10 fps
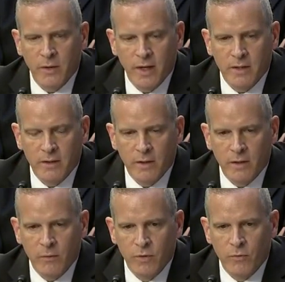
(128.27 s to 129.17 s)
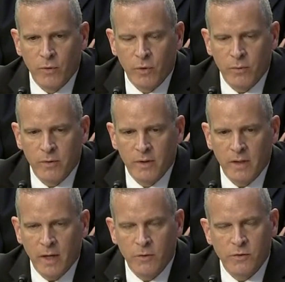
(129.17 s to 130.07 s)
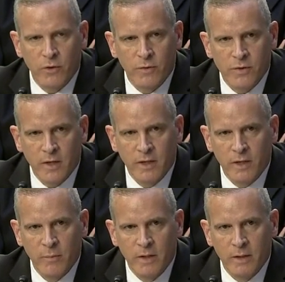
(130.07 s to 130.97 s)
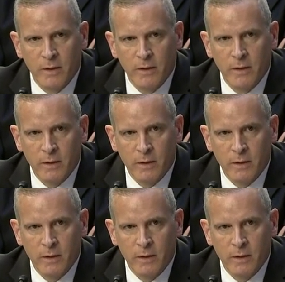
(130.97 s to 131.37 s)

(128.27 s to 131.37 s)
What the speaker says: that we've worked with the House Oversight Committee.